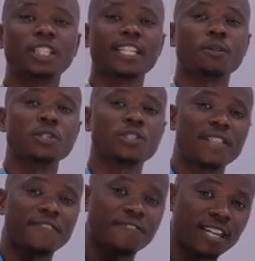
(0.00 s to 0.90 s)
That means
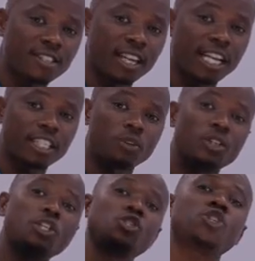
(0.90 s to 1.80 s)
the first
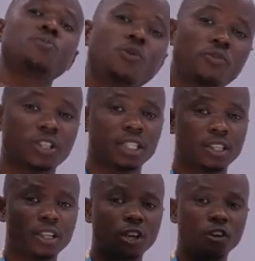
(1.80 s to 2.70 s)
electron is removed
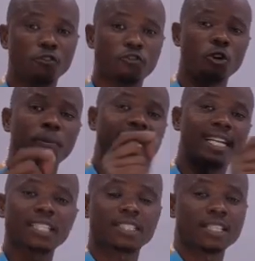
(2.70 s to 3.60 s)
from a
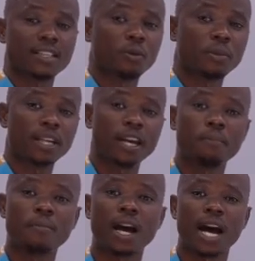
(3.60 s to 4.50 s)
gaseous
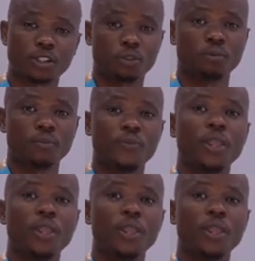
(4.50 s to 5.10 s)
aluminum atom.